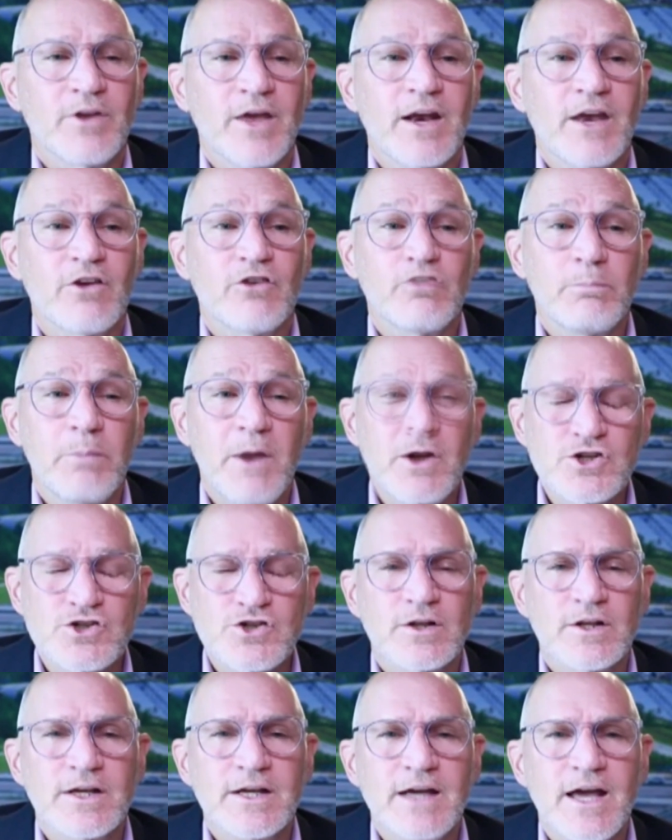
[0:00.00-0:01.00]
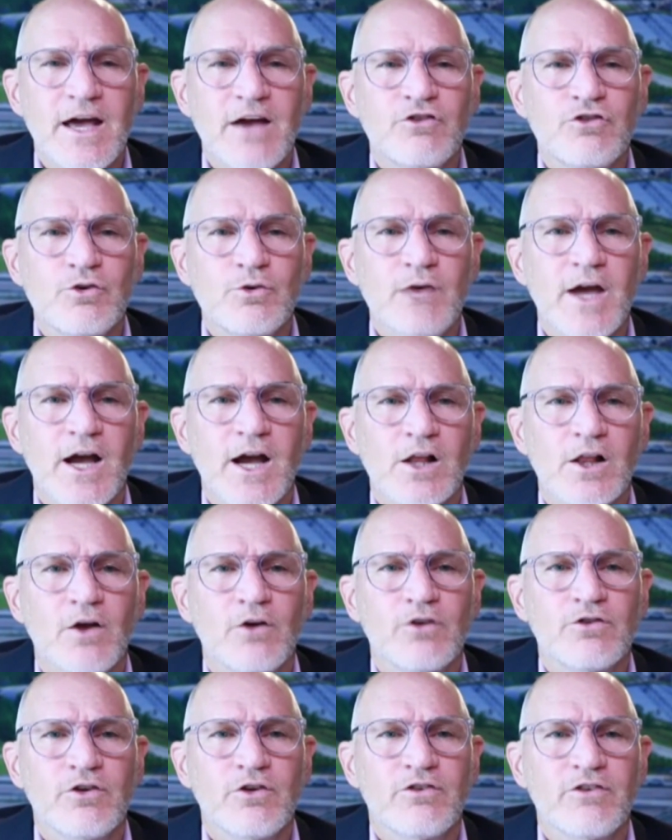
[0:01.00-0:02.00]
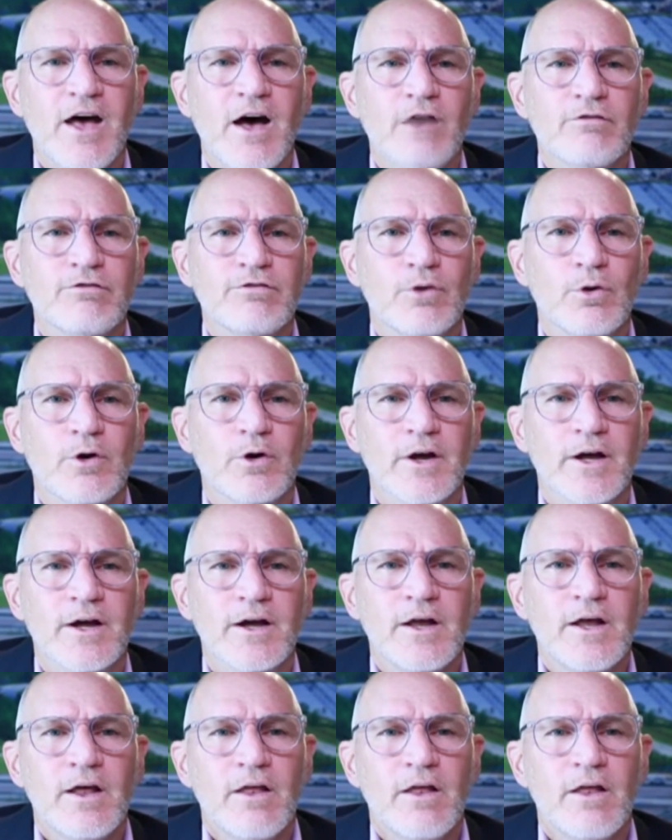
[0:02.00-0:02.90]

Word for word: And especially as you get close to South Florida,